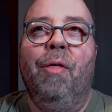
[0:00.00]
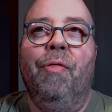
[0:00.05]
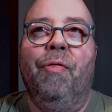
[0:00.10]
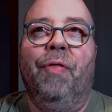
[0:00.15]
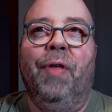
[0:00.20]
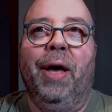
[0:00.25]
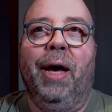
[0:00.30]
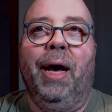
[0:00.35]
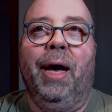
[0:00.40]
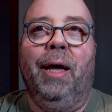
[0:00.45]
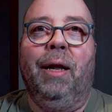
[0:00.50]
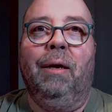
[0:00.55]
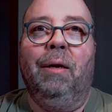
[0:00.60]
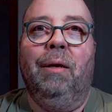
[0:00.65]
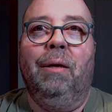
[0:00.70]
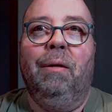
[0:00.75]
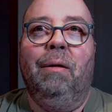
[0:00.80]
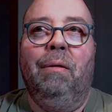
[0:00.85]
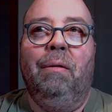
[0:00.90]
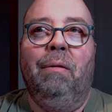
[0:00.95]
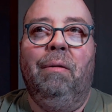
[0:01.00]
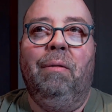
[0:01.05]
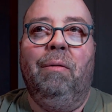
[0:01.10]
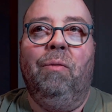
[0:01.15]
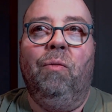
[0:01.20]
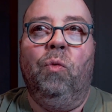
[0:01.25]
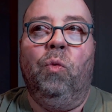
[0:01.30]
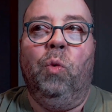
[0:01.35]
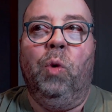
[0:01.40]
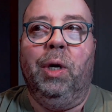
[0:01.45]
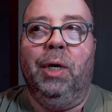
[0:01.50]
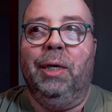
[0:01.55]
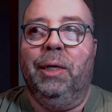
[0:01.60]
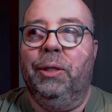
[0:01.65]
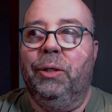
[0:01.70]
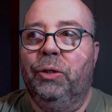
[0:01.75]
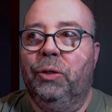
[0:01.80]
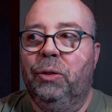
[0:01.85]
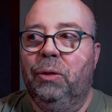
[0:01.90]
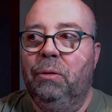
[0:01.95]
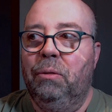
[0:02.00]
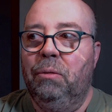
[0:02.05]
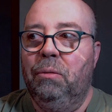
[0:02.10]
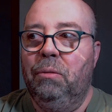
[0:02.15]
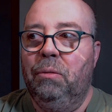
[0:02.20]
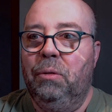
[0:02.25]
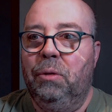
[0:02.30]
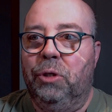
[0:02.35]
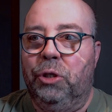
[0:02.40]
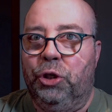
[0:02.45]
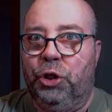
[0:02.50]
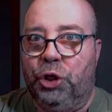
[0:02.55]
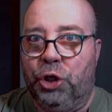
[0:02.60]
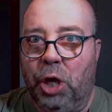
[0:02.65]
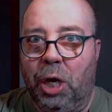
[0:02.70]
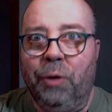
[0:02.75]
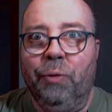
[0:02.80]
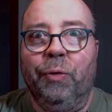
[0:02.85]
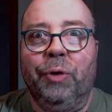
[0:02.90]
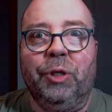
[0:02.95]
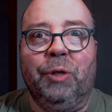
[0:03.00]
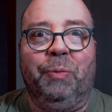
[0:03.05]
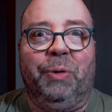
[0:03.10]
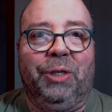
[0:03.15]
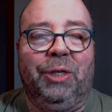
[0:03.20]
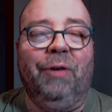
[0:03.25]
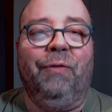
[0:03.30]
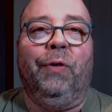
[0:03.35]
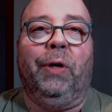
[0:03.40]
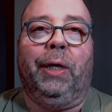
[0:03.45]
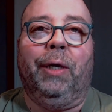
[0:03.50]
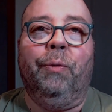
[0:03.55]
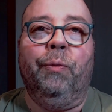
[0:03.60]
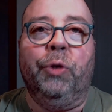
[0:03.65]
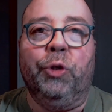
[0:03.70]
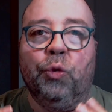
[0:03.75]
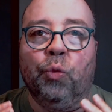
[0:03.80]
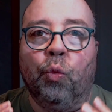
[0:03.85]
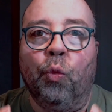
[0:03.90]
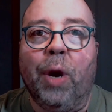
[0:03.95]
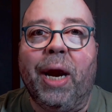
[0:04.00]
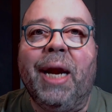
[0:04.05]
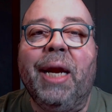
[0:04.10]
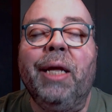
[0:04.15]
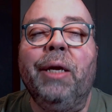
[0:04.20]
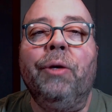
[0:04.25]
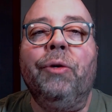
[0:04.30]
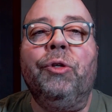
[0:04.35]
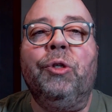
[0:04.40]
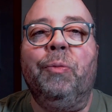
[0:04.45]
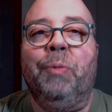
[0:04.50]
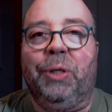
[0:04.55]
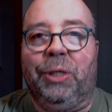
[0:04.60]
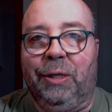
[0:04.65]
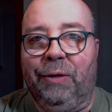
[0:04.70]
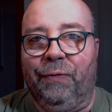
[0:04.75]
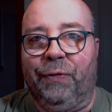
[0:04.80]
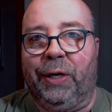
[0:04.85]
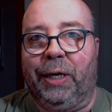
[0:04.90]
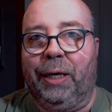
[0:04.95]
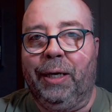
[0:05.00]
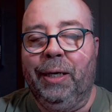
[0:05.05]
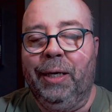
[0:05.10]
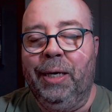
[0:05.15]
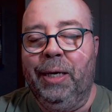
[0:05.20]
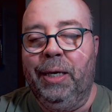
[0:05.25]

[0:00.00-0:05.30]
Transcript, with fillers: that was genre specific, it was radio specific.